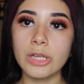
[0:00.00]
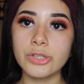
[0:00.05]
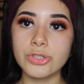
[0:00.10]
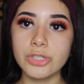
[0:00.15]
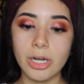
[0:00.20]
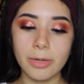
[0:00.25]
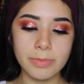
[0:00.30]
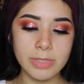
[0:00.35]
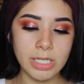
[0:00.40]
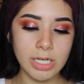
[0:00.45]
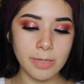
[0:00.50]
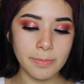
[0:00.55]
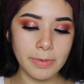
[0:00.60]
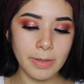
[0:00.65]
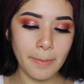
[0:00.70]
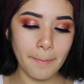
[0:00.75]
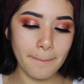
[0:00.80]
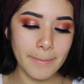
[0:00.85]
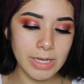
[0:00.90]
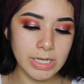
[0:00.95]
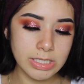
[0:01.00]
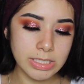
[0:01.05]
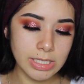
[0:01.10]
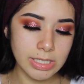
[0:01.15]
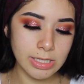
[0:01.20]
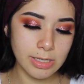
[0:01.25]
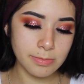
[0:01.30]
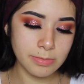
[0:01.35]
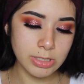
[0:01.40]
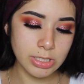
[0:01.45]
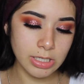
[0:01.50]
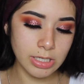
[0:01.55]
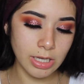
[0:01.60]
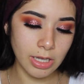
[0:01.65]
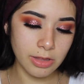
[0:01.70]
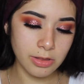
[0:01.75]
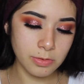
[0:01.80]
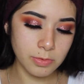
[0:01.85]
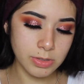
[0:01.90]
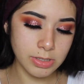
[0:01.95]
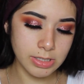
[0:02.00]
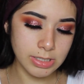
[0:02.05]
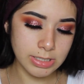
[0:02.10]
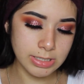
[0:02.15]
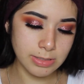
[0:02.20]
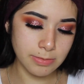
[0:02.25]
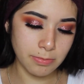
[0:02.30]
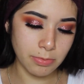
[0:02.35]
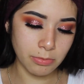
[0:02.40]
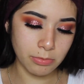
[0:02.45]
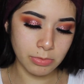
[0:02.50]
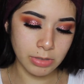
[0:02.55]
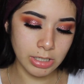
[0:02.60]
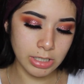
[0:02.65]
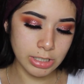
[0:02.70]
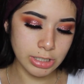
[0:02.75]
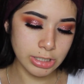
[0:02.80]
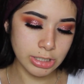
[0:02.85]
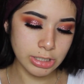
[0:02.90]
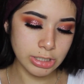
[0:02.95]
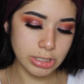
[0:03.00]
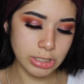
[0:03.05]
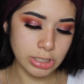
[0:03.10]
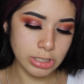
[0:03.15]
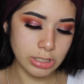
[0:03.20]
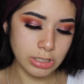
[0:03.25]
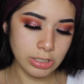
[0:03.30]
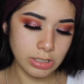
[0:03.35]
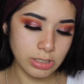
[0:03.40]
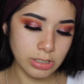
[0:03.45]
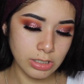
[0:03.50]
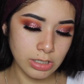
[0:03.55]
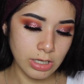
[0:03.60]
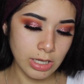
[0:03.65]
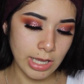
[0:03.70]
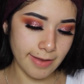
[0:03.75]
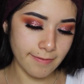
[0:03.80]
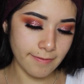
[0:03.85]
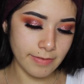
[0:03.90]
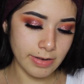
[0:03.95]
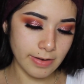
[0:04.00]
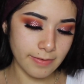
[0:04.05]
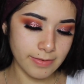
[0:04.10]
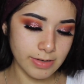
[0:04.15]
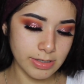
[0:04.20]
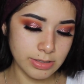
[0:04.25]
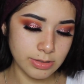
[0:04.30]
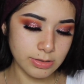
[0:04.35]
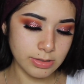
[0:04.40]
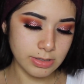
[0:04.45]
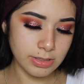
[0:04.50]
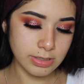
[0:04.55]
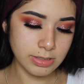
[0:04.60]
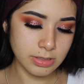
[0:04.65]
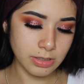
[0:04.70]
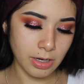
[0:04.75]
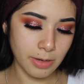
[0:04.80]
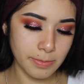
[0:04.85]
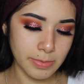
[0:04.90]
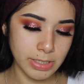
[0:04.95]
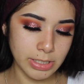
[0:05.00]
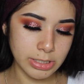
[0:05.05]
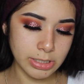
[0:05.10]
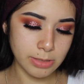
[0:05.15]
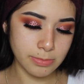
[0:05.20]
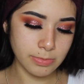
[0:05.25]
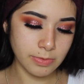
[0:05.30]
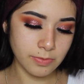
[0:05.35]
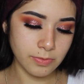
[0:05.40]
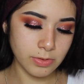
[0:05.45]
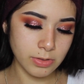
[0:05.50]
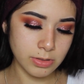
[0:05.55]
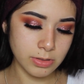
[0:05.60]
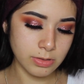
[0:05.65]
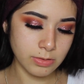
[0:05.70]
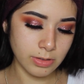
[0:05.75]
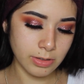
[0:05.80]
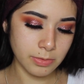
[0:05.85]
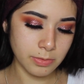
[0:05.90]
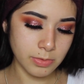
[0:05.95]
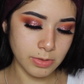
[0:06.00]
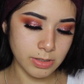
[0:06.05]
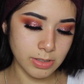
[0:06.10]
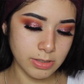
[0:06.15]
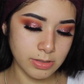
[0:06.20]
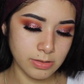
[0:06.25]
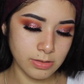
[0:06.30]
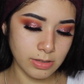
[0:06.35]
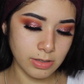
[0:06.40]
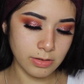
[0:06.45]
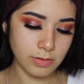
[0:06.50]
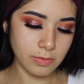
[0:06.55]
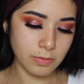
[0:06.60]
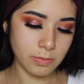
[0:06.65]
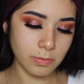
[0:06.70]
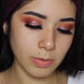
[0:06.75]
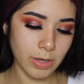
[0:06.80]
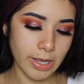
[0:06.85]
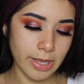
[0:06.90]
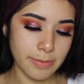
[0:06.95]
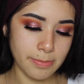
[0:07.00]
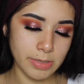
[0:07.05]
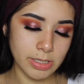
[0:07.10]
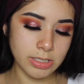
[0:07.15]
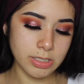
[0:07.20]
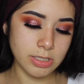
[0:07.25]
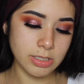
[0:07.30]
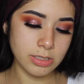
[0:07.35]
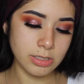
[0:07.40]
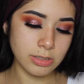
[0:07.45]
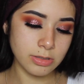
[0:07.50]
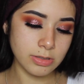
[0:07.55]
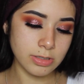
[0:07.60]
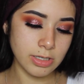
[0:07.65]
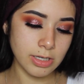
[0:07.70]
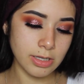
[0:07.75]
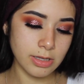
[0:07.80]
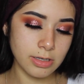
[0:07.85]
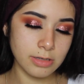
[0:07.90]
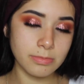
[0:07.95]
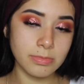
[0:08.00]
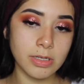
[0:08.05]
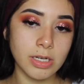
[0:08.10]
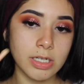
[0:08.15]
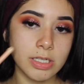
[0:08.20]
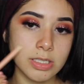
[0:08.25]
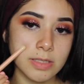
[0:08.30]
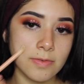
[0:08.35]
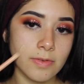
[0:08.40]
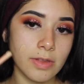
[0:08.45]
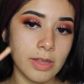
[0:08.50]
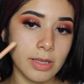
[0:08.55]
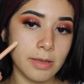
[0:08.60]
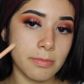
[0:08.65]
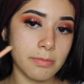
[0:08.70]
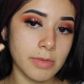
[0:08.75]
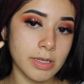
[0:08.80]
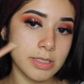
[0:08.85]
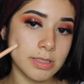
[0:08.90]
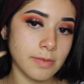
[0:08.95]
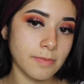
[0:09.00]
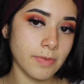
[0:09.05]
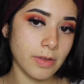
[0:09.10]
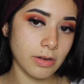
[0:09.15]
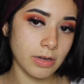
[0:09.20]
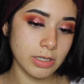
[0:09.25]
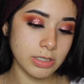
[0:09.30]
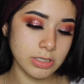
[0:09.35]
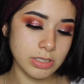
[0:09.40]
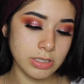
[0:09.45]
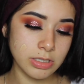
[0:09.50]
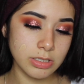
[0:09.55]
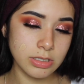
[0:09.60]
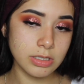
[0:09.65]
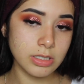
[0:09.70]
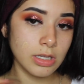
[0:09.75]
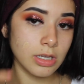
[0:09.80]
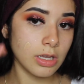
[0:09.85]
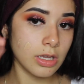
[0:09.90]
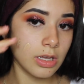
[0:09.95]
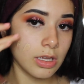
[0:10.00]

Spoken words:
So I'm just going to be mixing them together with this brush. I've never used this combination before, so I really do not know why I mixed these two together, but I just feel like mixing foundations.